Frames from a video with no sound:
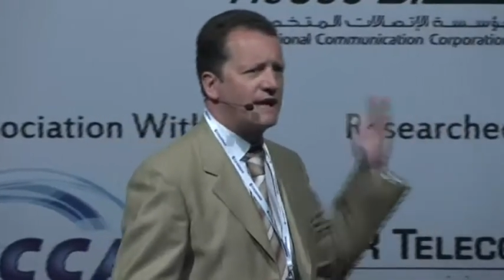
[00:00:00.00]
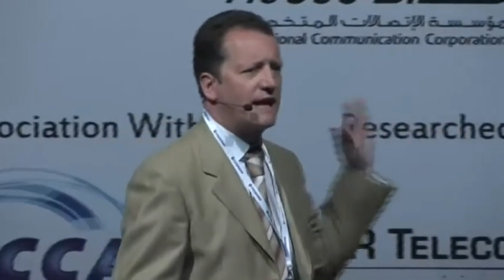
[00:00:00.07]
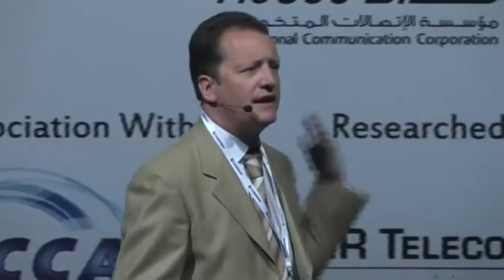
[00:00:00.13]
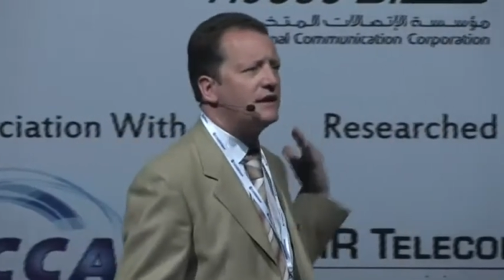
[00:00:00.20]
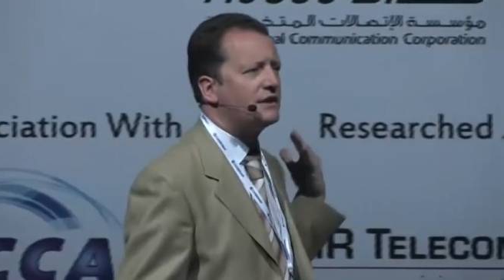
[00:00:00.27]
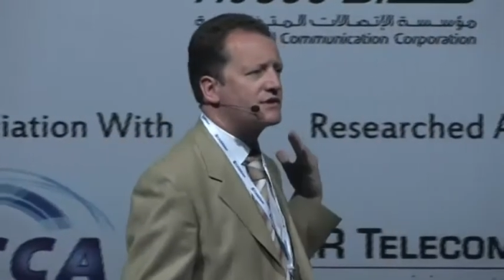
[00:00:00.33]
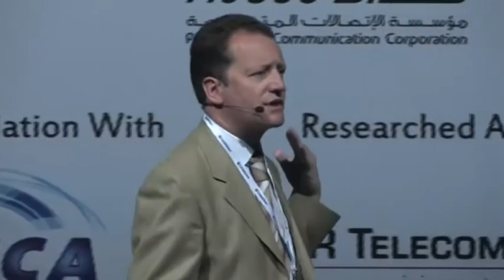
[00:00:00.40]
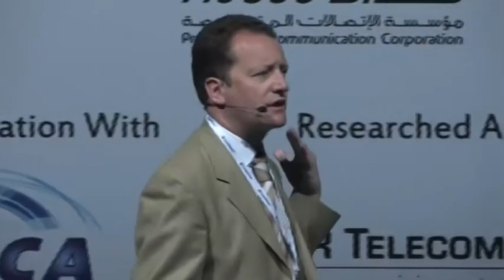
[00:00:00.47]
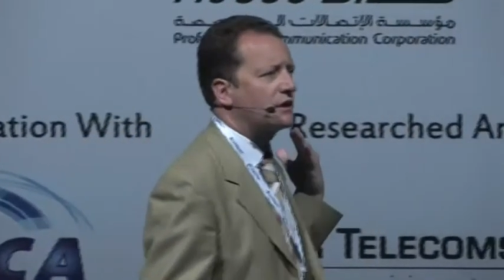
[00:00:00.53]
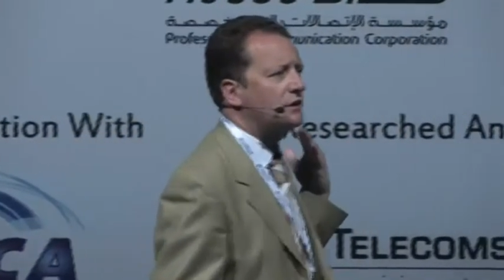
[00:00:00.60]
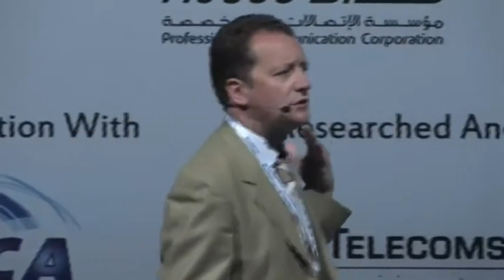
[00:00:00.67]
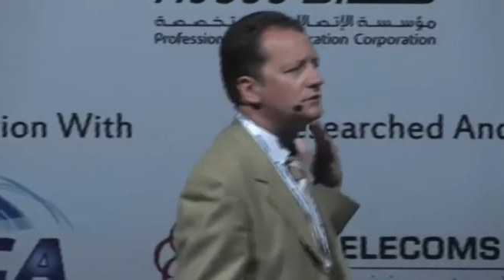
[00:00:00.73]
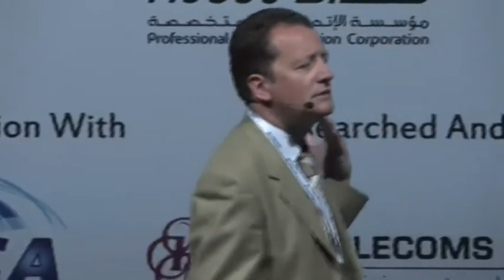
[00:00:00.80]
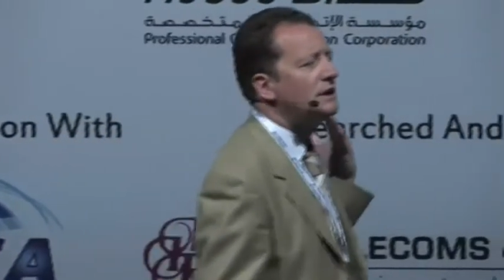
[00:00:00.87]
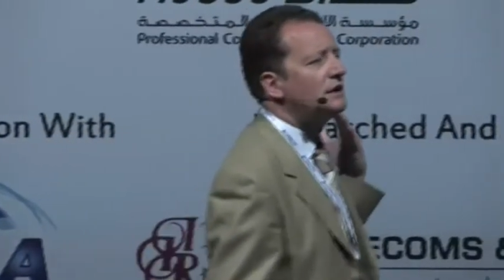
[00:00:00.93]
10 years
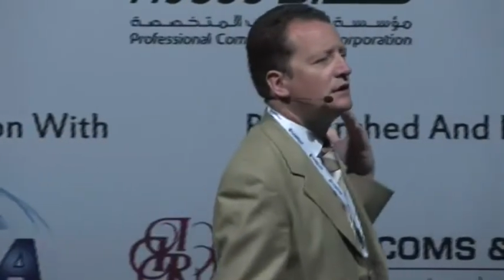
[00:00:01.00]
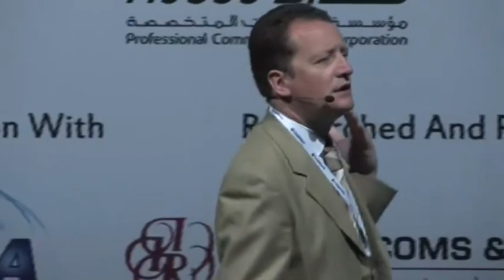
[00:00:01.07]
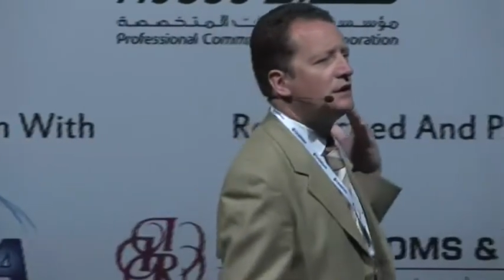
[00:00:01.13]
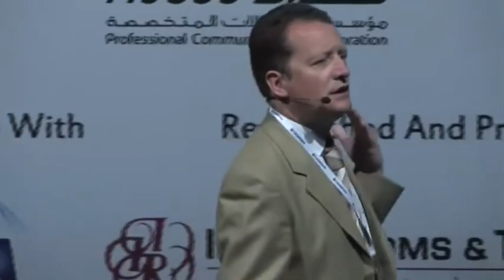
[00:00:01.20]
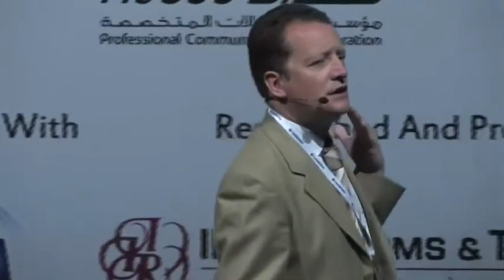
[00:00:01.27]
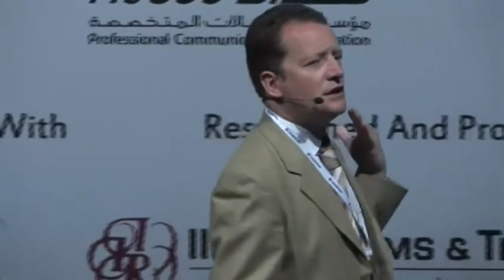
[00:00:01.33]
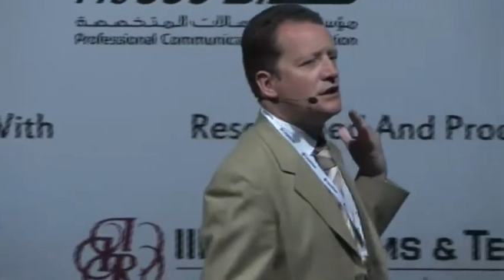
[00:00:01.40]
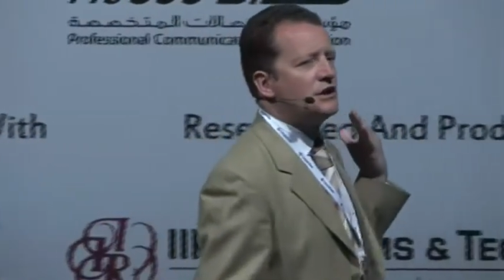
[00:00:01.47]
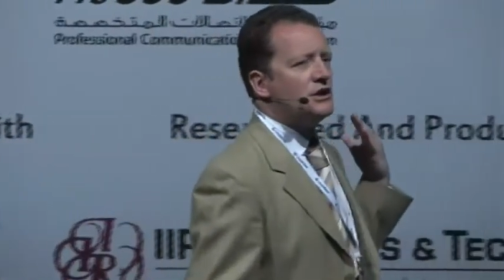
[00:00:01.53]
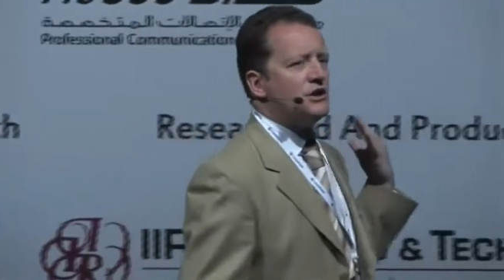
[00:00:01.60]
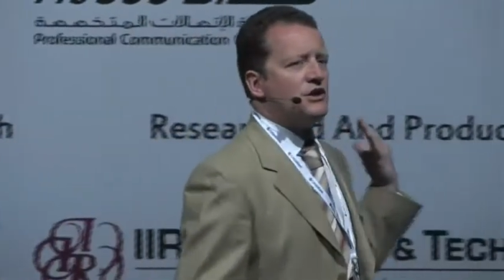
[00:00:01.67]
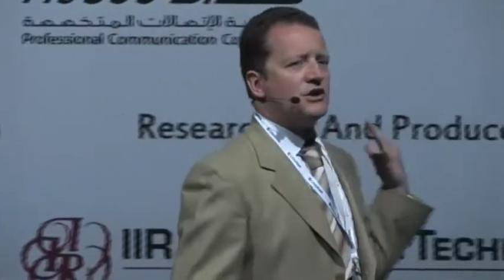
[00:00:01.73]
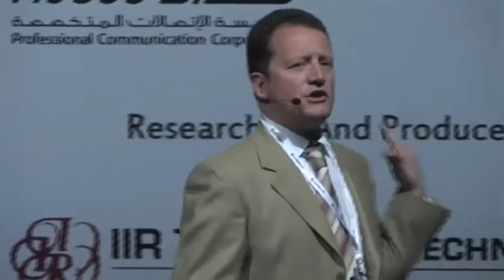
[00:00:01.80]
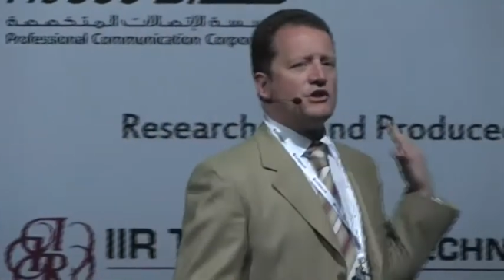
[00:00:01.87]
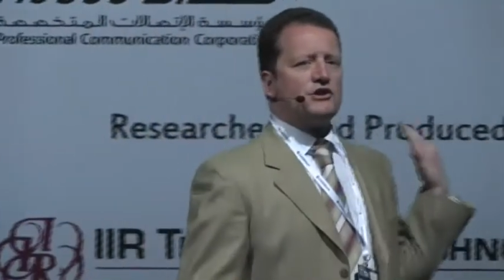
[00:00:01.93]
ago.
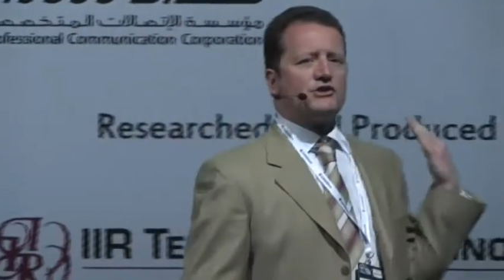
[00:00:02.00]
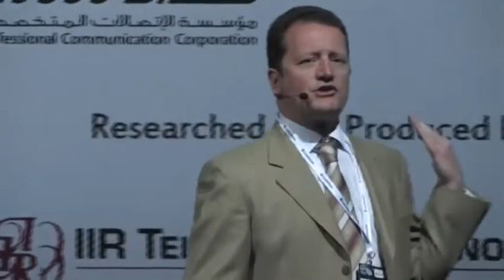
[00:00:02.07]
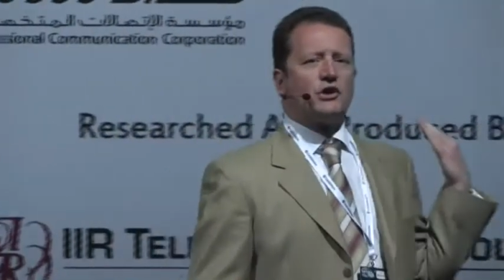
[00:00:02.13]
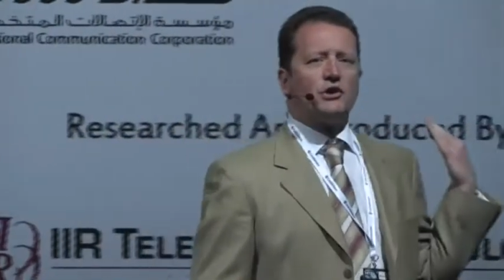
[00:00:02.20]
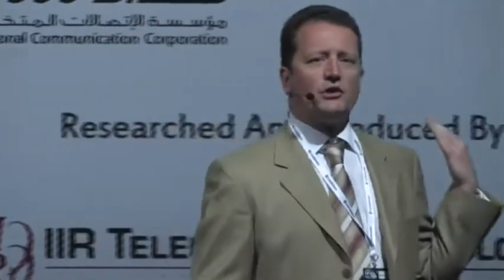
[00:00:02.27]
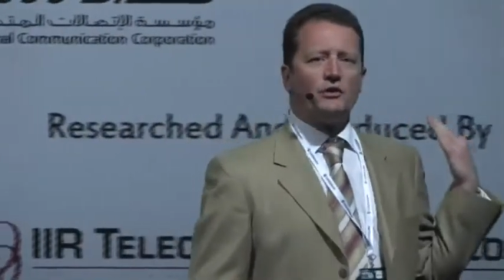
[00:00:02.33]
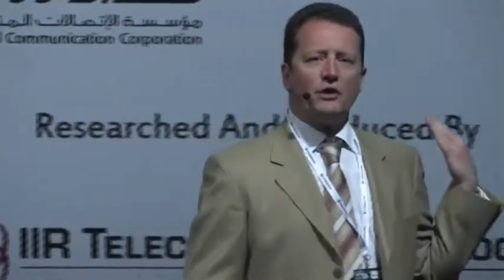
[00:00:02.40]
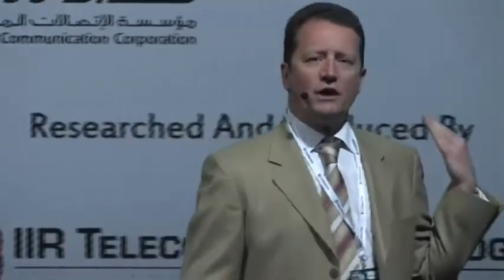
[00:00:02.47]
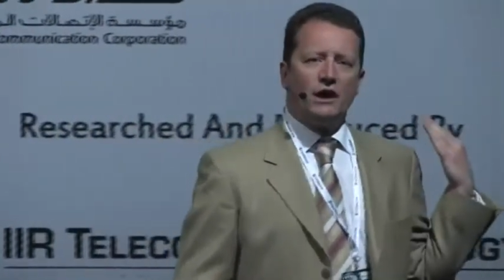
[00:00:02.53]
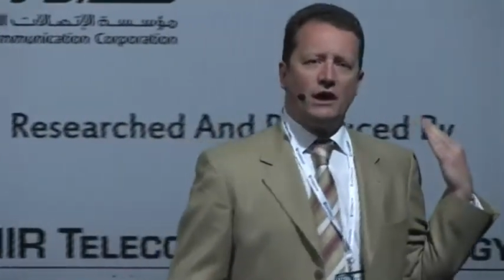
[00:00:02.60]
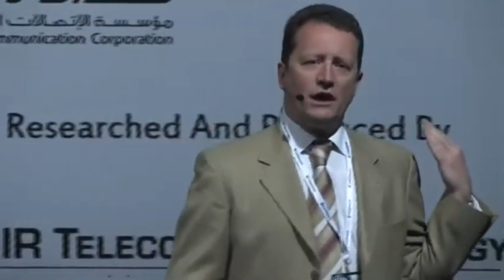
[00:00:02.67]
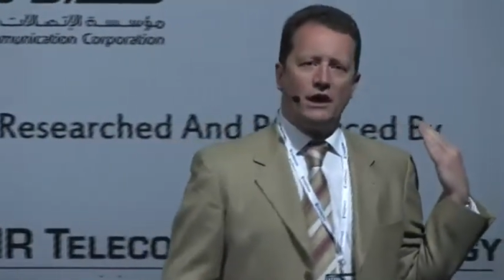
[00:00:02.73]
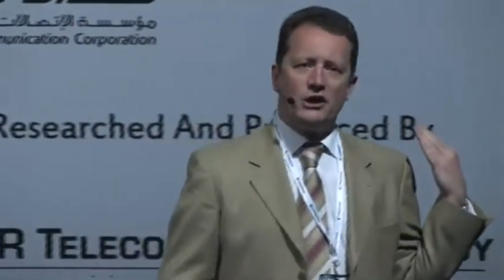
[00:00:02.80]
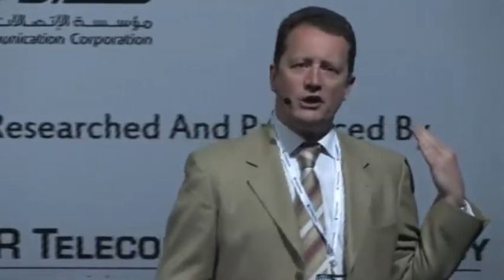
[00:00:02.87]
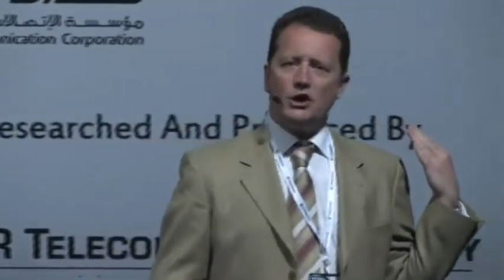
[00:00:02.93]
So
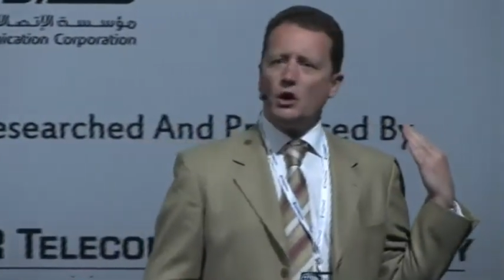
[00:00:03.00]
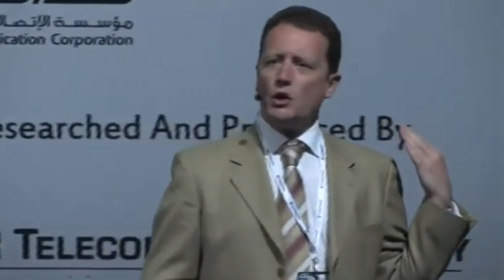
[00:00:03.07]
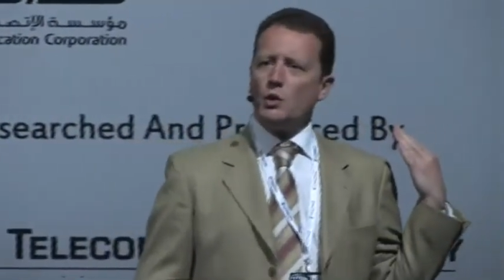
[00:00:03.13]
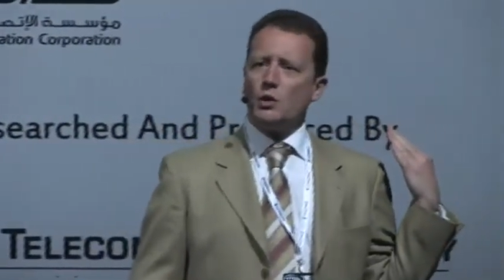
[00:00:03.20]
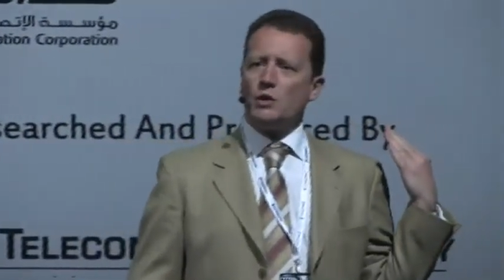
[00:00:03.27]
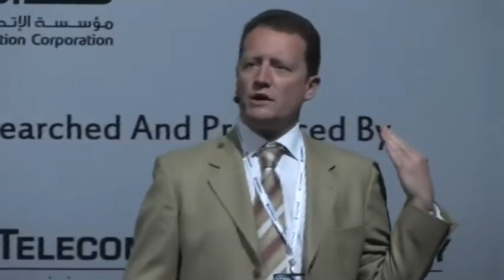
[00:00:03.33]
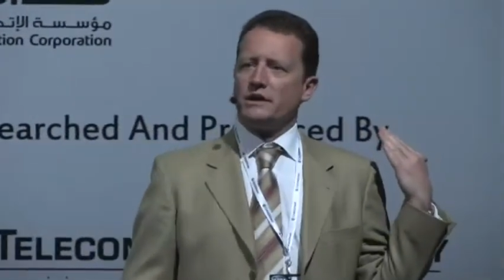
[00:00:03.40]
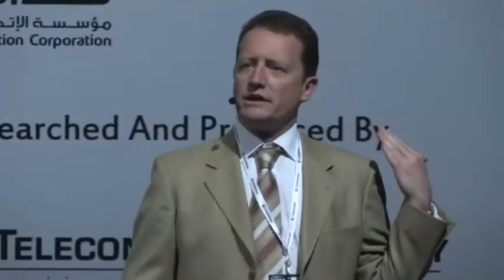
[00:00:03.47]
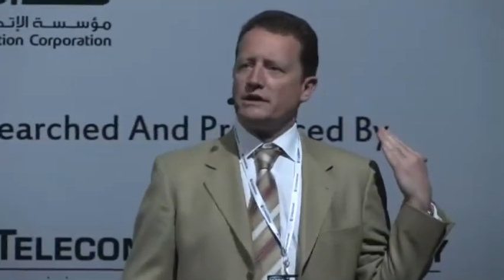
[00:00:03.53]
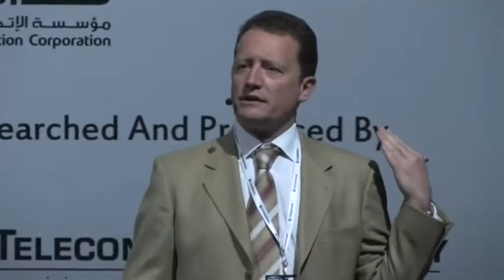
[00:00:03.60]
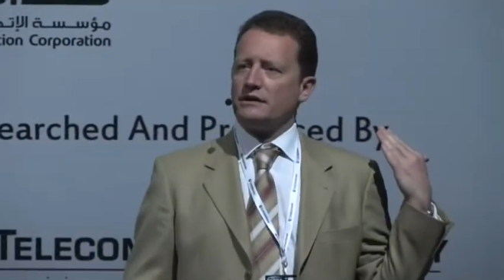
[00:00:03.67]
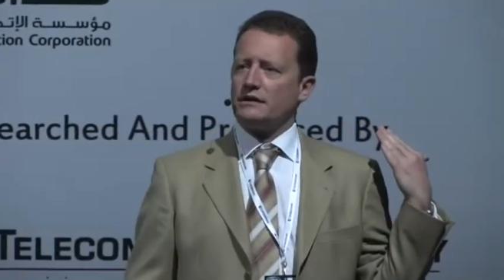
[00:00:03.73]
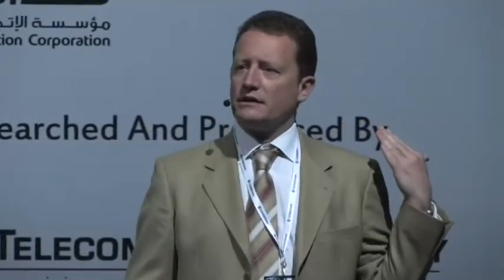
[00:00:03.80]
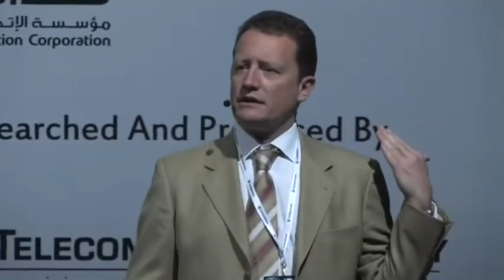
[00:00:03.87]
no one